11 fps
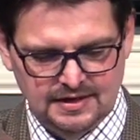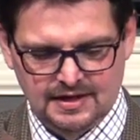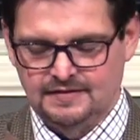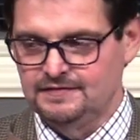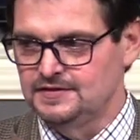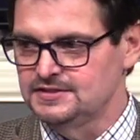
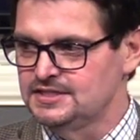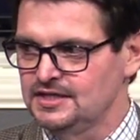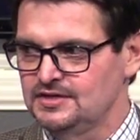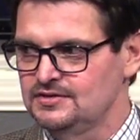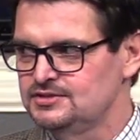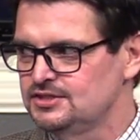and the first thing
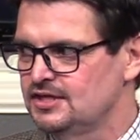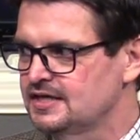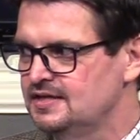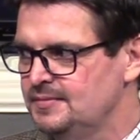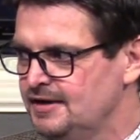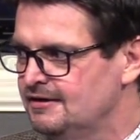you do is you look
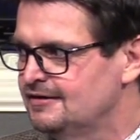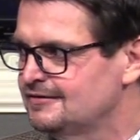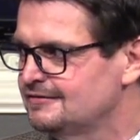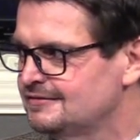in the mirror,